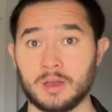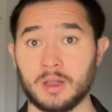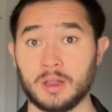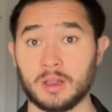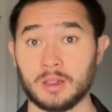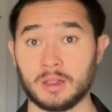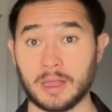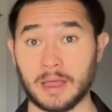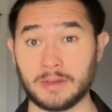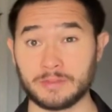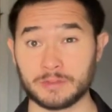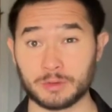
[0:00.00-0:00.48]

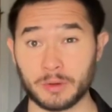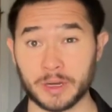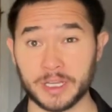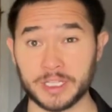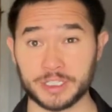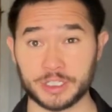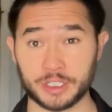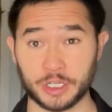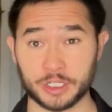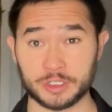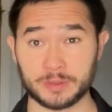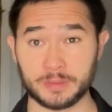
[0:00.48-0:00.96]
Left-right
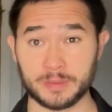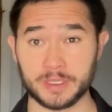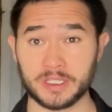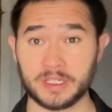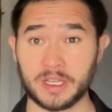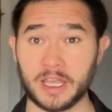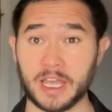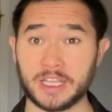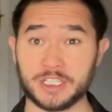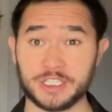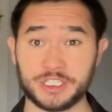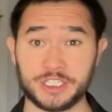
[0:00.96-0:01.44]
judgment
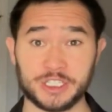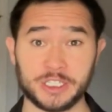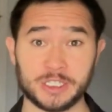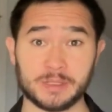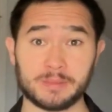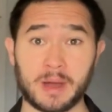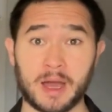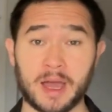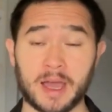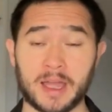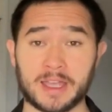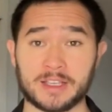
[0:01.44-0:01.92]
and
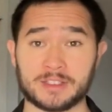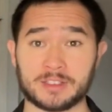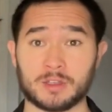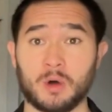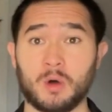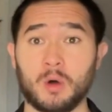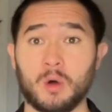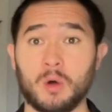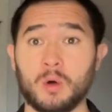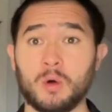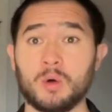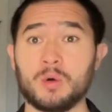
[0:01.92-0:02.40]
GMI as a
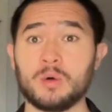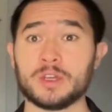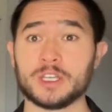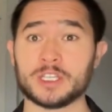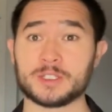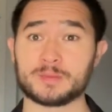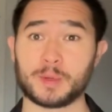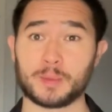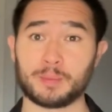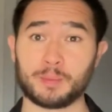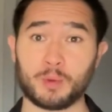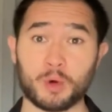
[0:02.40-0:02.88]
whole is
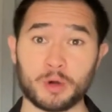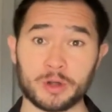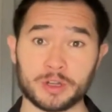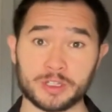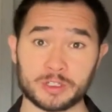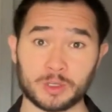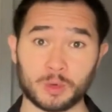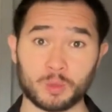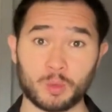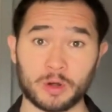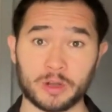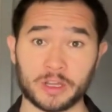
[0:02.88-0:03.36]
purported
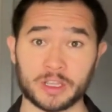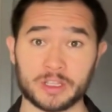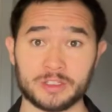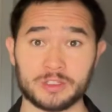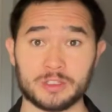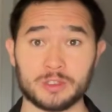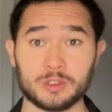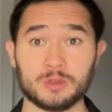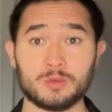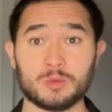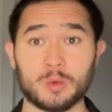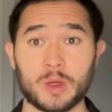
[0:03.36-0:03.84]
to work in
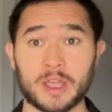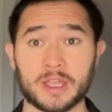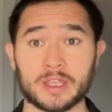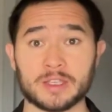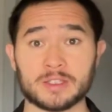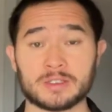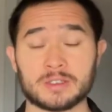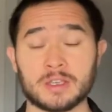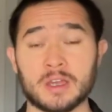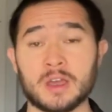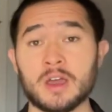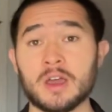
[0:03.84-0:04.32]
two
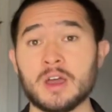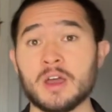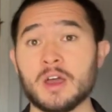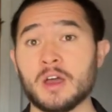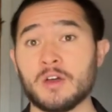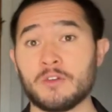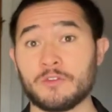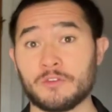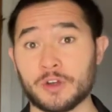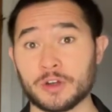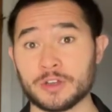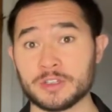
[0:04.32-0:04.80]
ways.
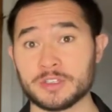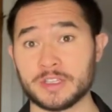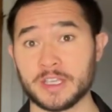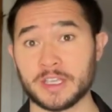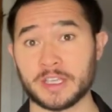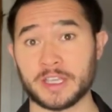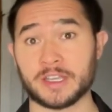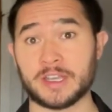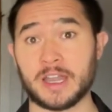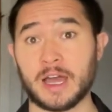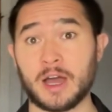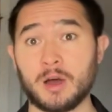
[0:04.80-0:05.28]
First, it
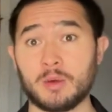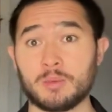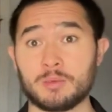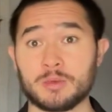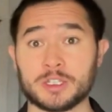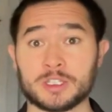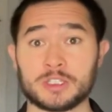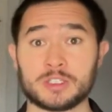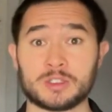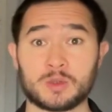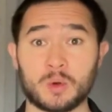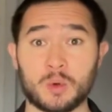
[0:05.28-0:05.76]
can help
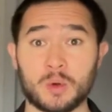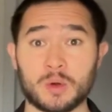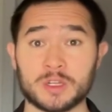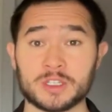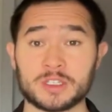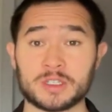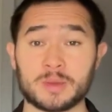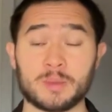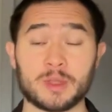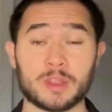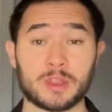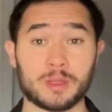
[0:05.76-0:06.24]
restore
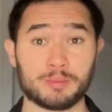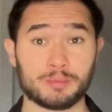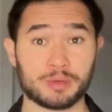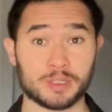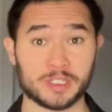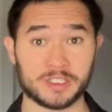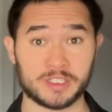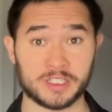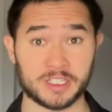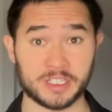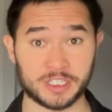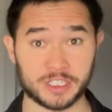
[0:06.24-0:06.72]
some of the
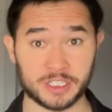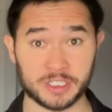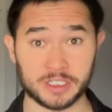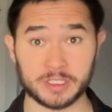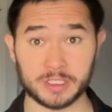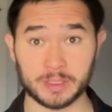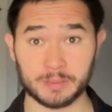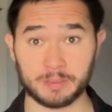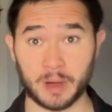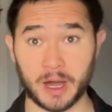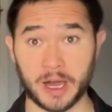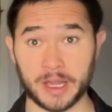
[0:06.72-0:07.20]
precision
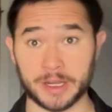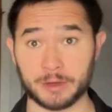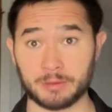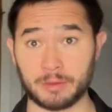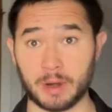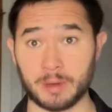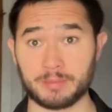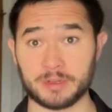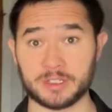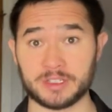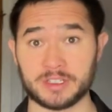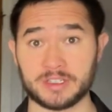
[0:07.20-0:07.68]
to body
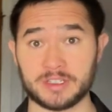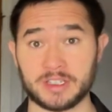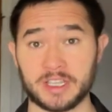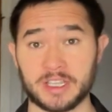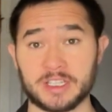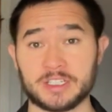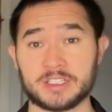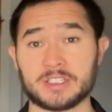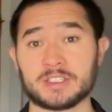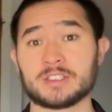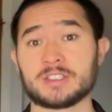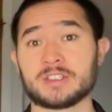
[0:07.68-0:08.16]

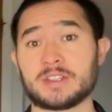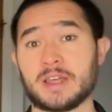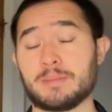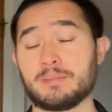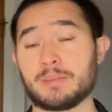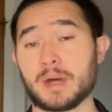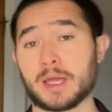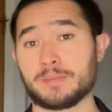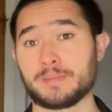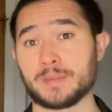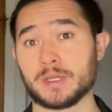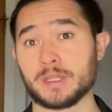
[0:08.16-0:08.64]
representations that
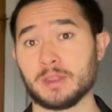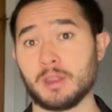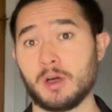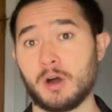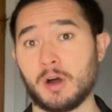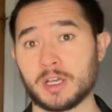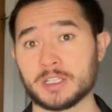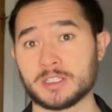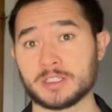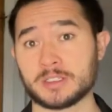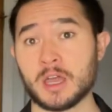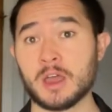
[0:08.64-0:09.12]
might be
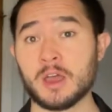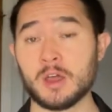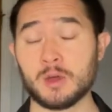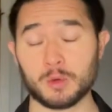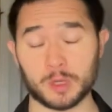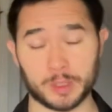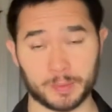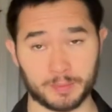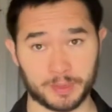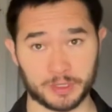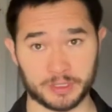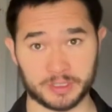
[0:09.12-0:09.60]
lost
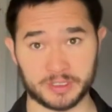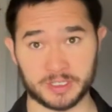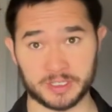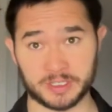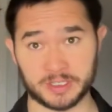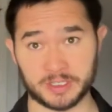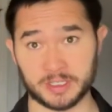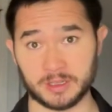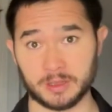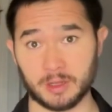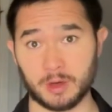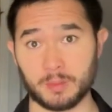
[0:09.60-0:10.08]
with
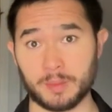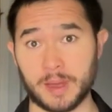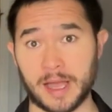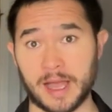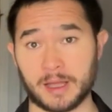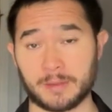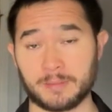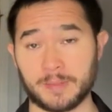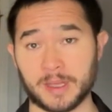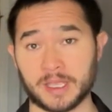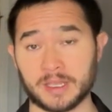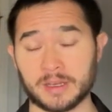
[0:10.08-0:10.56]
persistent low
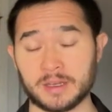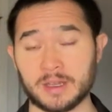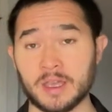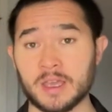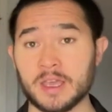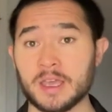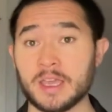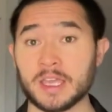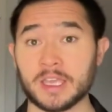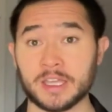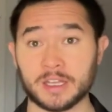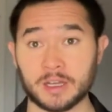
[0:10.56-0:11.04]
back pain.
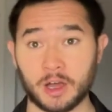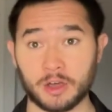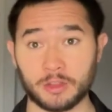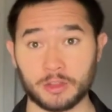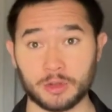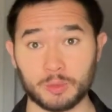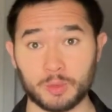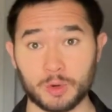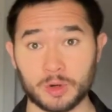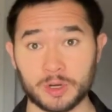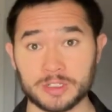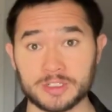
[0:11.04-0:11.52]
In other
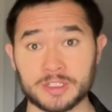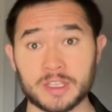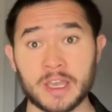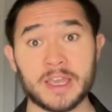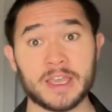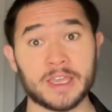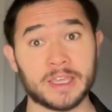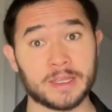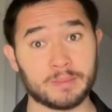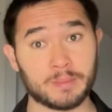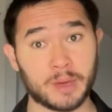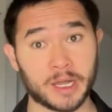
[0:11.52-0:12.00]
words,
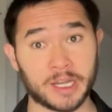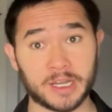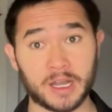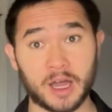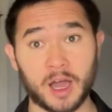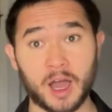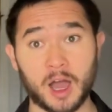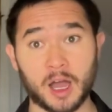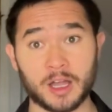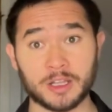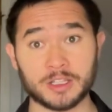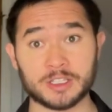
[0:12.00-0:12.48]
it might
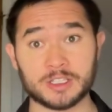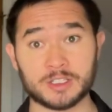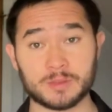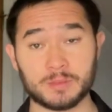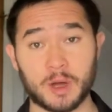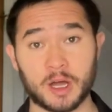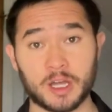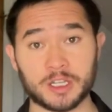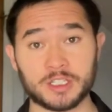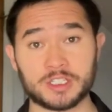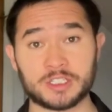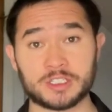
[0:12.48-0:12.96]

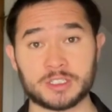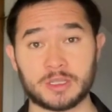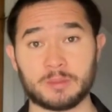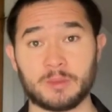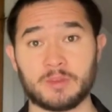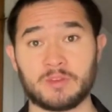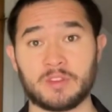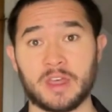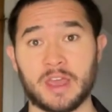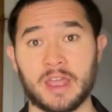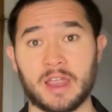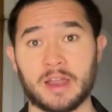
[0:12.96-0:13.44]
unsmudge some of
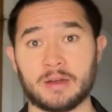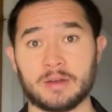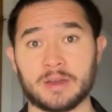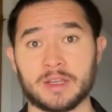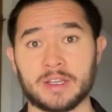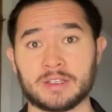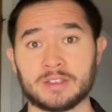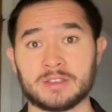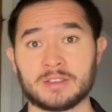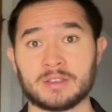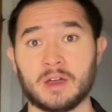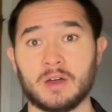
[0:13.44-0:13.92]
the
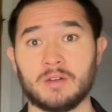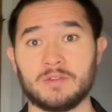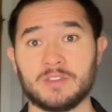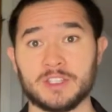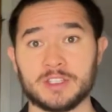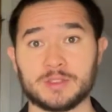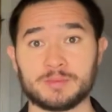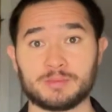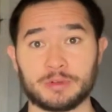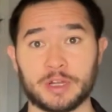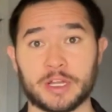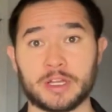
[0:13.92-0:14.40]
areas of these
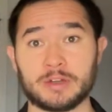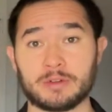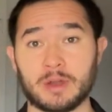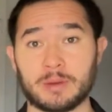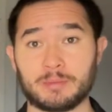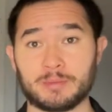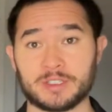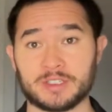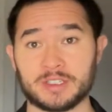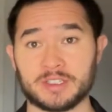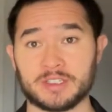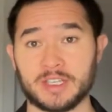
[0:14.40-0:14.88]
brain
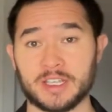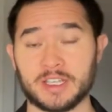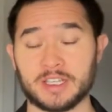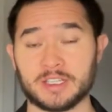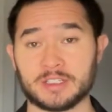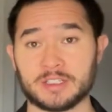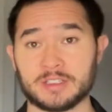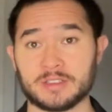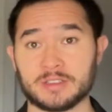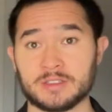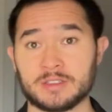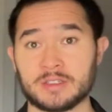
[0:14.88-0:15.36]

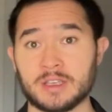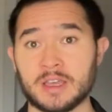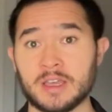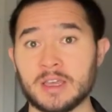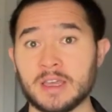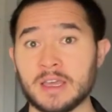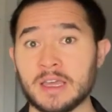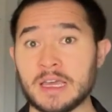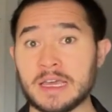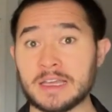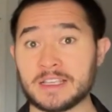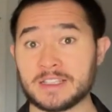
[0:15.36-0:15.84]
representations.
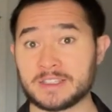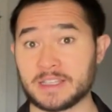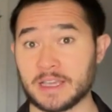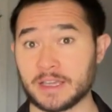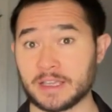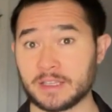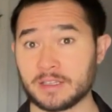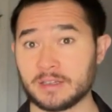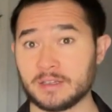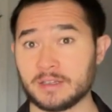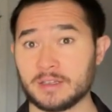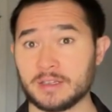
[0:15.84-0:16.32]

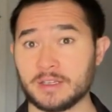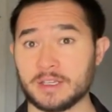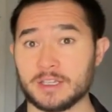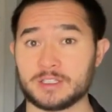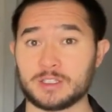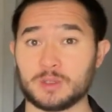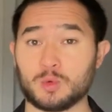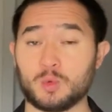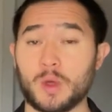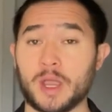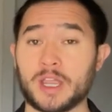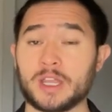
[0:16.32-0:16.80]
Second, it's
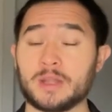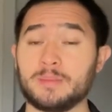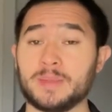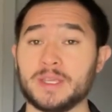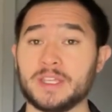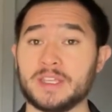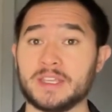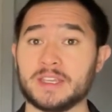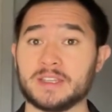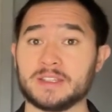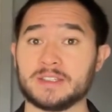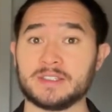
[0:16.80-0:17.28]
a way to
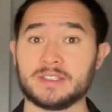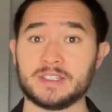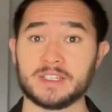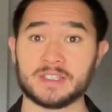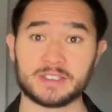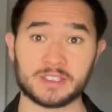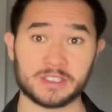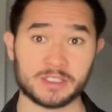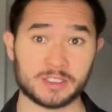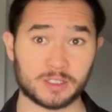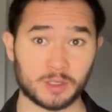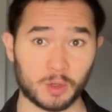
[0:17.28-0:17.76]
begin
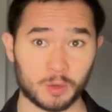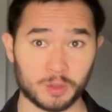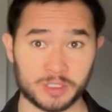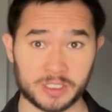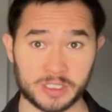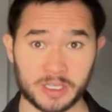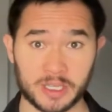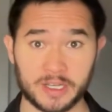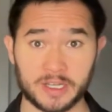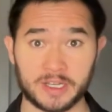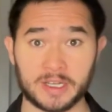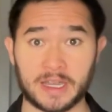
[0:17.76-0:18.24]

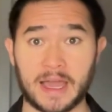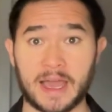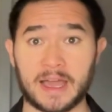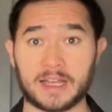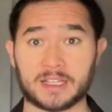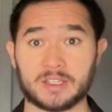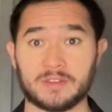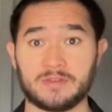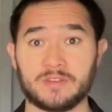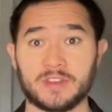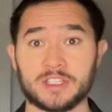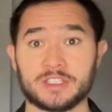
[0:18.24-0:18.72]
disassociating
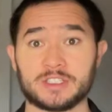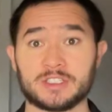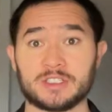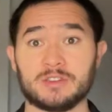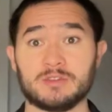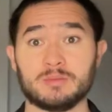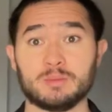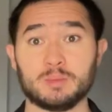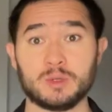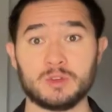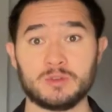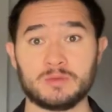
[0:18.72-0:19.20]
activation
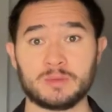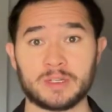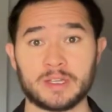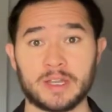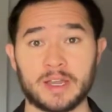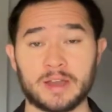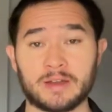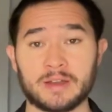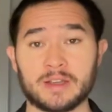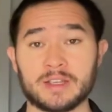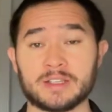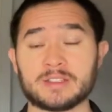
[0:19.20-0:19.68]
of movement
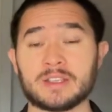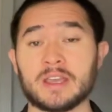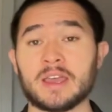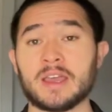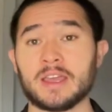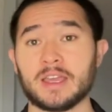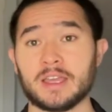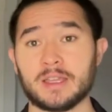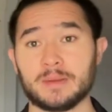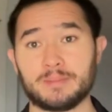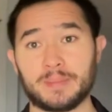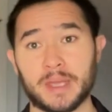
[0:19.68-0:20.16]
areas
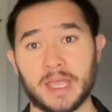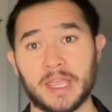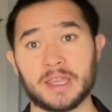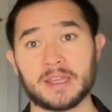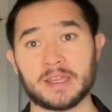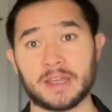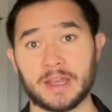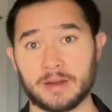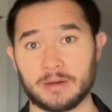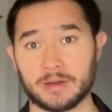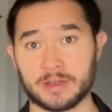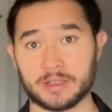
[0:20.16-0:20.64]
and pain
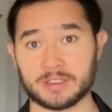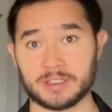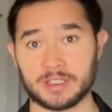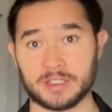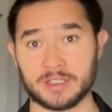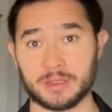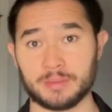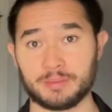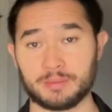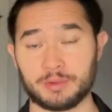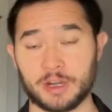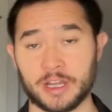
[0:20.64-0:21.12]
areas in
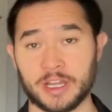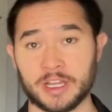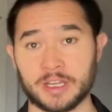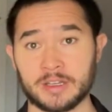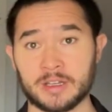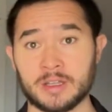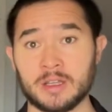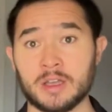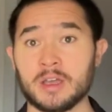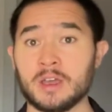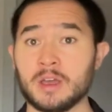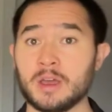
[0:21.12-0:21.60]
the brain.
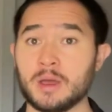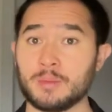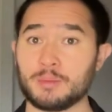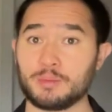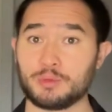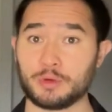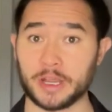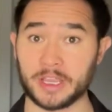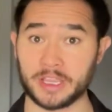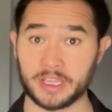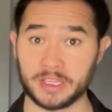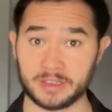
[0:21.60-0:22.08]

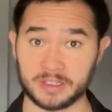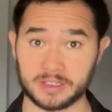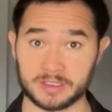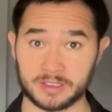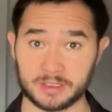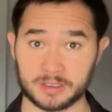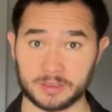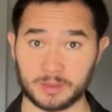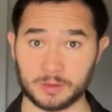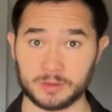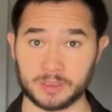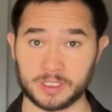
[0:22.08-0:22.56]
Breaking this
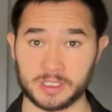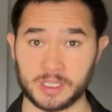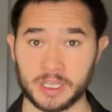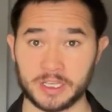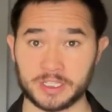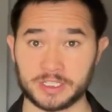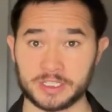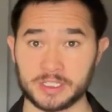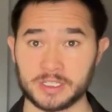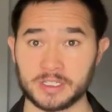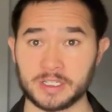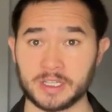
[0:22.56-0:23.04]

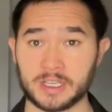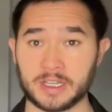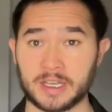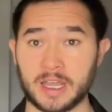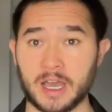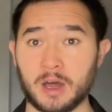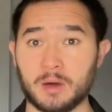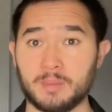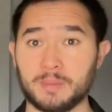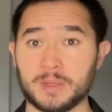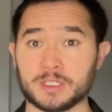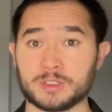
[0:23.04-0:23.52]
association can
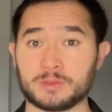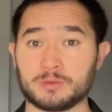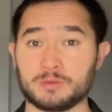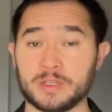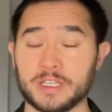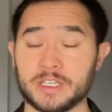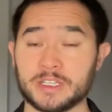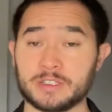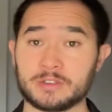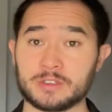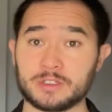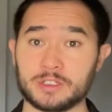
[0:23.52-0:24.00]
help us
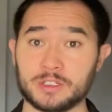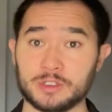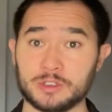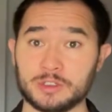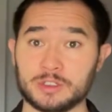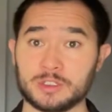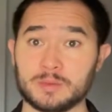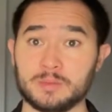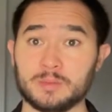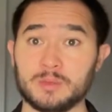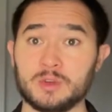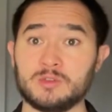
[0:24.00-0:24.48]
reintroduce
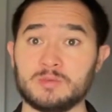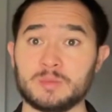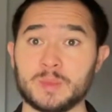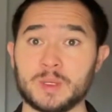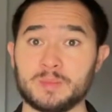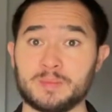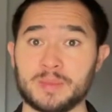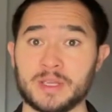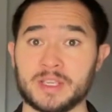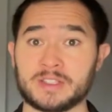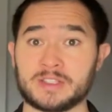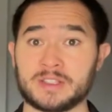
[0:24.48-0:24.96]
to
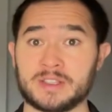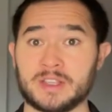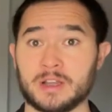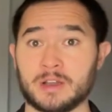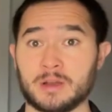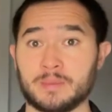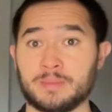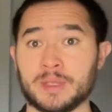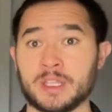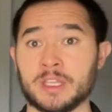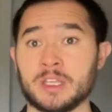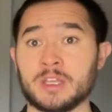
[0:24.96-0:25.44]
movement-based
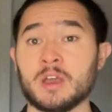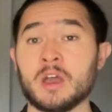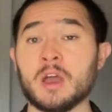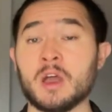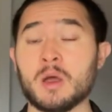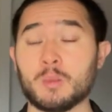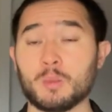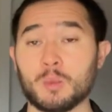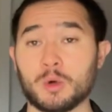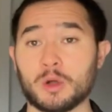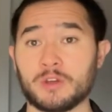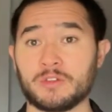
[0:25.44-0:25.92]
therapy
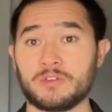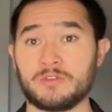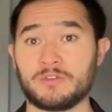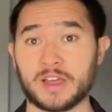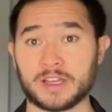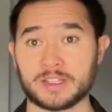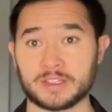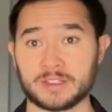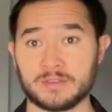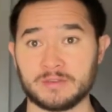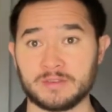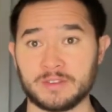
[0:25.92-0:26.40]
more
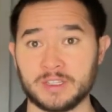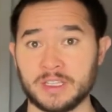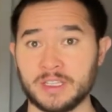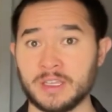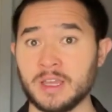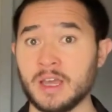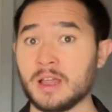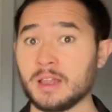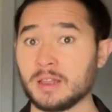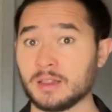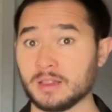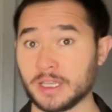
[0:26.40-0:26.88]
effectively
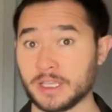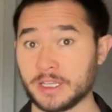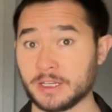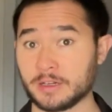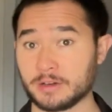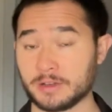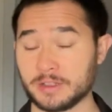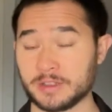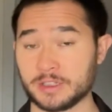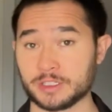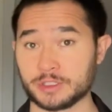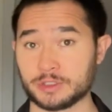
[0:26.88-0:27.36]
later
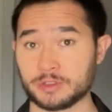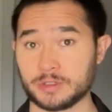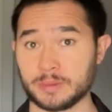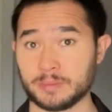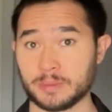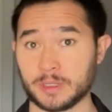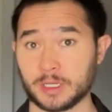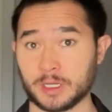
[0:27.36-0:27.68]
in the treatment